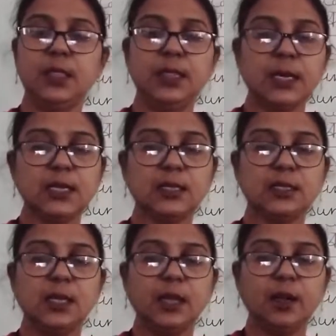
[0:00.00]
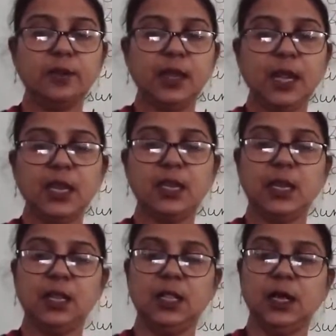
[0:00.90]
thus
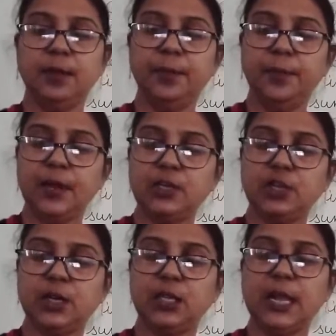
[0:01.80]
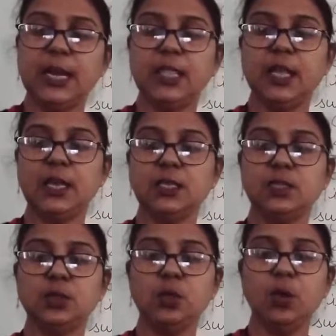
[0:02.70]
creating the impression that there
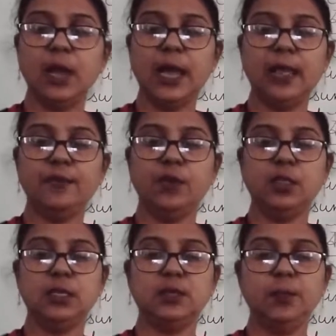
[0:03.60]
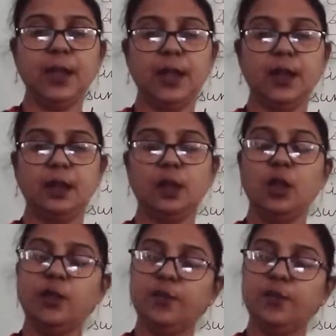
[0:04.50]
is no life on this planet.